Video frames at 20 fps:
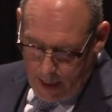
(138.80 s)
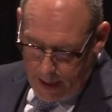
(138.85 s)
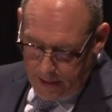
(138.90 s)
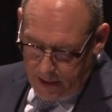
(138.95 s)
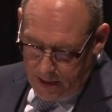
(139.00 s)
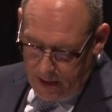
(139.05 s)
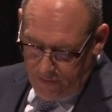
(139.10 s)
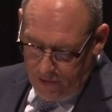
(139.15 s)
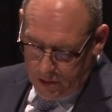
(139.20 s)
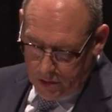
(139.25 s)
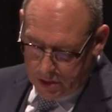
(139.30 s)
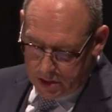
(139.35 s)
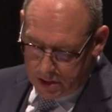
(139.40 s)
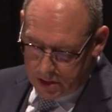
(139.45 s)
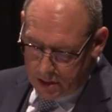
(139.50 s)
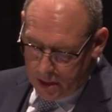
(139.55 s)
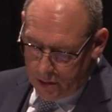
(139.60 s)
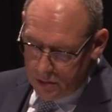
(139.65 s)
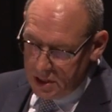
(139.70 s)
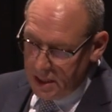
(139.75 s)
and the difficulties
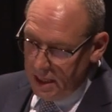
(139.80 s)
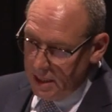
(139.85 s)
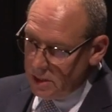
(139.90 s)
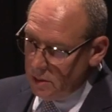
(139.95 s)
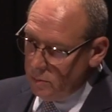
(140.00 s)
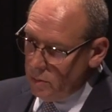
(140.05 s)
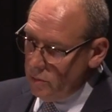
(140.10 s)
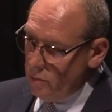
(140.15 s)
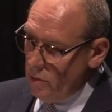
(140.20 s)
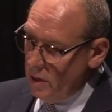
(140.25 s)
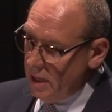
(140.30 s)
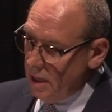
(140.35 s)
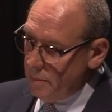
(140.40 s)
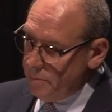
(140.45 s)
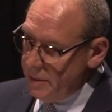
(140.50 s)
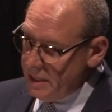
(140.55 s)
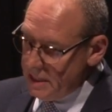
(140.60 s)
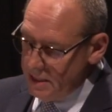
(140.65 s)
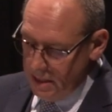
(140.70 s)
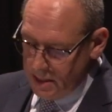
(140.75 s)
associated with running a
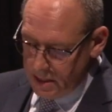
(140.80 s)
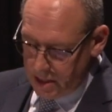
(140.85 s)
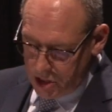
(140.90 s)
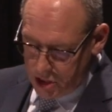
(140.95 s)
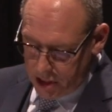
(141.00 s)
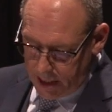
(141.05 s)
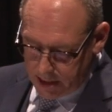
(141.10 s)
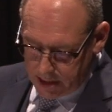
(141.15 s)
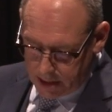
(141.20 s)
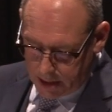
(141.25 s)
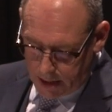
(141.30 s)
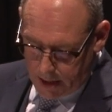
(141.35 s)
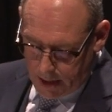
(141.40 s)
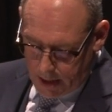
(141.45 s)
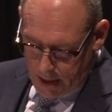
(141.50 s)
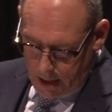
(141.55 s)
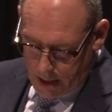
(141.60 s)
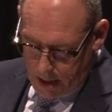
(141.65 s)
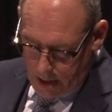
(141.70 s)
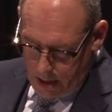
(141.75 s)
business in Chester
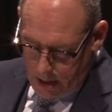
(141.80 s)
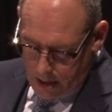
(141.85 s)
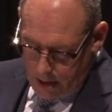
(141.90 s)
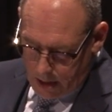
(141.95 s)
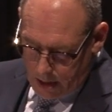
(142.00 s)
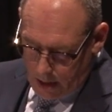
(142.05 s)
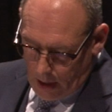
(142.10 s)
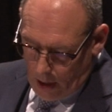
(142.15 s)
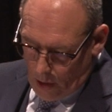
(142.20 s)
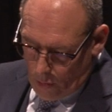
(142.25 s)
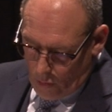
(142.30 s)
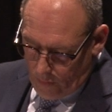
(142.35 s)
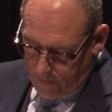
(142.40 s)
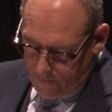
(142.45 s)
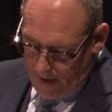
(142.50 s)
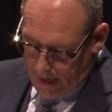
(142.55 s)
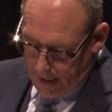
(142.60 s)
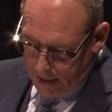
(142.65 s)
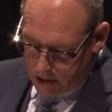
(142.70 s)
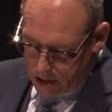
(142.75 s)
are all
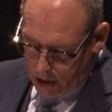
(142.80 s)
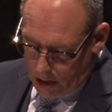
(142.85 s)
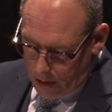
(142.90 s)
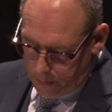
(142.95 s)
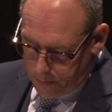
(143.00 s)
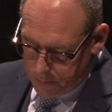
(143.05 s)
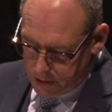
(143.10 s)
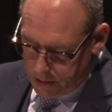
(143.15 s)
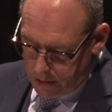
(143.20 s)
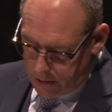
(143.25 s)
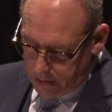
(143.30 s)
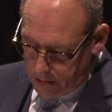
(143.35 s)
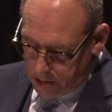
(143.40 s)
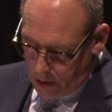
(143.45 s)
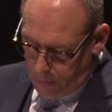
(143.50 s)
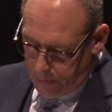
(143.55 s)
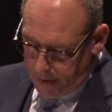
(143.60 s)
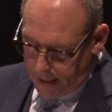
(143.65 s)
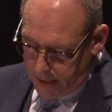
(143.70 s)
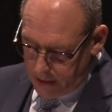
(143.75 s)
valid
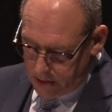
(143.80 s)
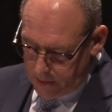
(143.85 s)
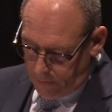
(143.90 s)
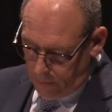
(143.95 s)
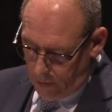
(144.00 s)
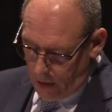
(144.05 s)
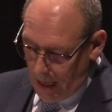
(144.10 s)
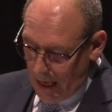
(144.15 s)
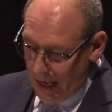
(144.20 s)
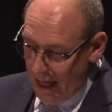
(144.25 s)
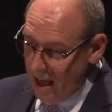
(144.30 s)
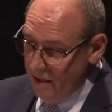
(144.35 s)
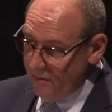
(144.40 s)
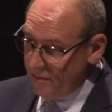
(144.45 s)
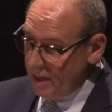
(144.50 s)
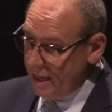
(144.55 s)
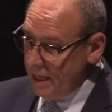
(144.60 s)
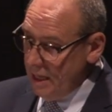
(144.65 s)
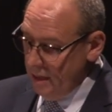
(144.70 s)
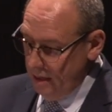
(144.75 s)
topics for a
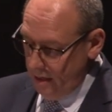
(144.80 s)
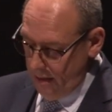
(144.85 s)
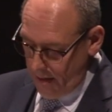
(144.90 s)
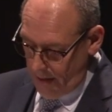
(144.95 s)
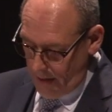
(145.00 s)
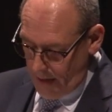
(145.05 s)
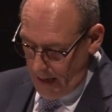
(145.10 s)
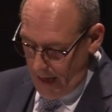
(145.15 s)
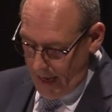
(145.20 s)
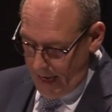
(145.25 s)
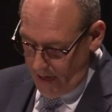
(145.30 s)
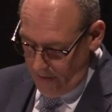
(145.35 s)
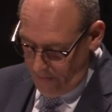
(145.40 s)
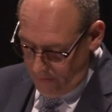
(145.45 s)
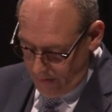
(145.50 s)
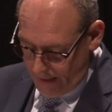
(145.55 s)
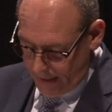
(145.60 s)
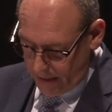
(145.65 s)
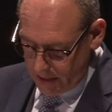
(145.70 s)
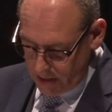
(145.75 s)
lively and
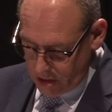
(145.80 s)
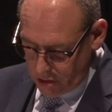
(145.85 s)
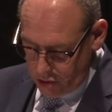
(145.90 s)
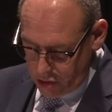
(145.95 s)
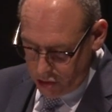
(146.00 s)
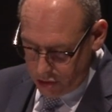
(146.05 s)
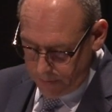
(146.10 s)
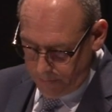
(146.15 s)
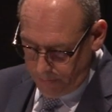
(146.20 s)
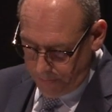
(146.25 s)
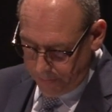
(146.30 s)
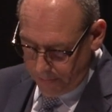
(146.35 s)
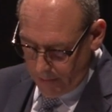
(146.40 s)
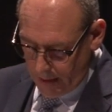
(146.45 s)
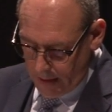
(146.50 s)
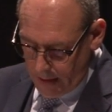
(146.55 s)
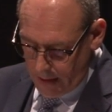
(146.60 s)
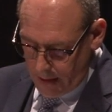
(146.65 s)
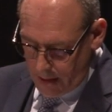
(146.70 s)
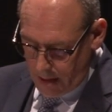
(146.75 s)
frank discussion.
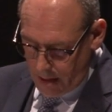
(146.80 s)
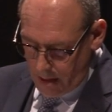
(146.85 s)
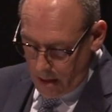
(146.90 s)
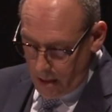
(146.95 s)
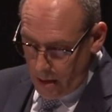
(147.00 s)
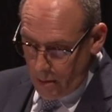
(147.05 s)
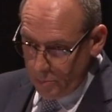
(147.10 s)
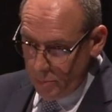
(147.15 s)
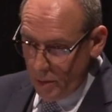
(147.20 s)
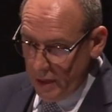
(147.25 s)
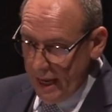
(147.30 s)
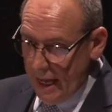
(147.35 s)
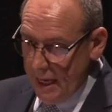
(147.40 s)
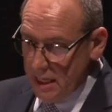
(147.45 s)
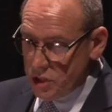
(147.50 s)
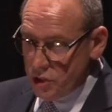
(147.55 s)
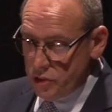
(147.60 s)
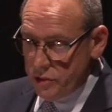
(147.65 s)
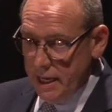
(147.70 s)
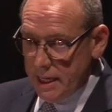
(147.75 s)
But
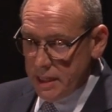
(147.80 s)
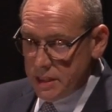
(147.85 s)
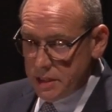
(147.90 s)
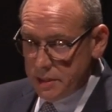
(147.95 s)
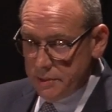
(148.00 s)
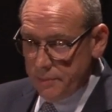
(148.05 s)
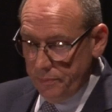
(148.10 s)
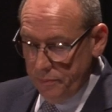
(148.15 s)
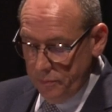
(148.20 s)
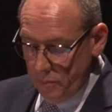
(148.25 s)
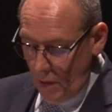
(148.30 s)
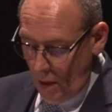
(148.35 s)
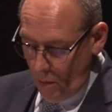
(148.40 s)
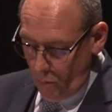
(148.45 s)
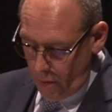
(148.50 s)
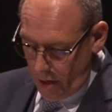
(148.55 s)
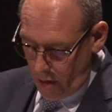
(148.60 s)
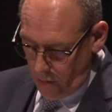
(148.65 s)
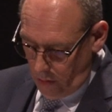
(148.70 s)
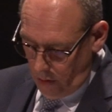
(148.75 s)
I stress,
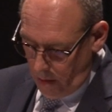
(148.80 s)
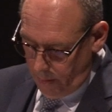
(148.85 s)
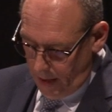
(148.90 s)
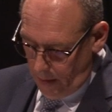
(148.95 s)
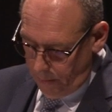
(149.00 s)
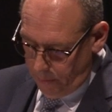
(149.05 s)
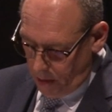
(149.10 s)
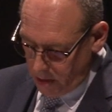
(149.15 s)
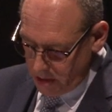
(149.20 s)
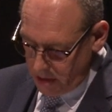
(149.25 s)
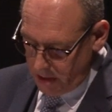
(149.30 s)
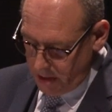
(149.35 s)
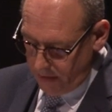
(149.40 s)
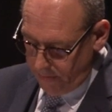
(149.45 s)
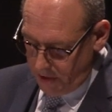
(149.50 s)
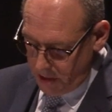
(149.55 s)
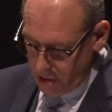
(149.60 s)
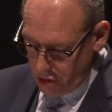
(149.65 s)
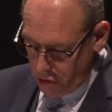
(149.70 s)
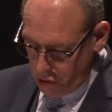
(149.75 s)
we are all about
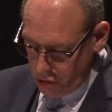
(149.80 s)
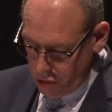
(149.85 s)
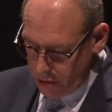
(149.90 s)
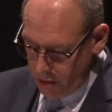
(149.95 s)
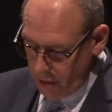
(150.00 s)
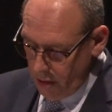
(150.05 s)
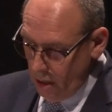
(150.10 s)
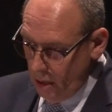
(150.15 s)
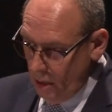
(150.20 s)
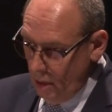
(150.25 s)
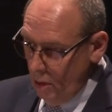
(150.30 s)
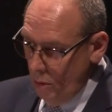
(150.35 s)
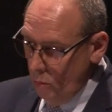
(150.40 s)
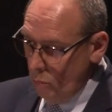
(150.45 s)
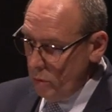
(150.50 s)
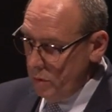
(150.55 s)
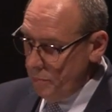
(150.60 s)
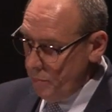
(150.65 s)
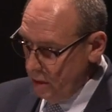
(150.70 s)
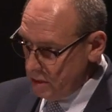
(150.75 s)
positive discussion
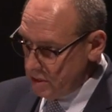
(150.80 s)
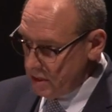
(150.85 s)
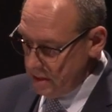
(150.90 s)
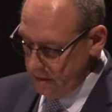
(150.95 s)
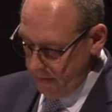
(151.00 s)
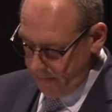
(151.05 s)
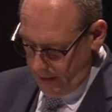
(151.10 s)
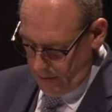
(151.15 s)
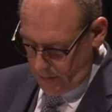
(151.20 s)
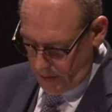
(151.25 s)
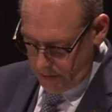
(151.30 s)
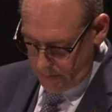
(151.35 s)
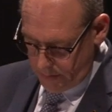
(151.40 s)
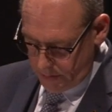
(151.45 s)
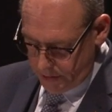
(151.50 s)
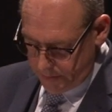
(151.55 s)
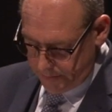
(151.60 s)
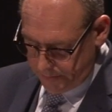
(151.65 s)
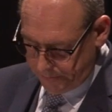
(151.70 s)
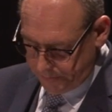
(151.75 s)
with positive
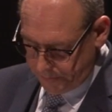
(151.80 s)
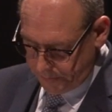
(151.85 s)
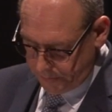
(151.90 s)
outcomes.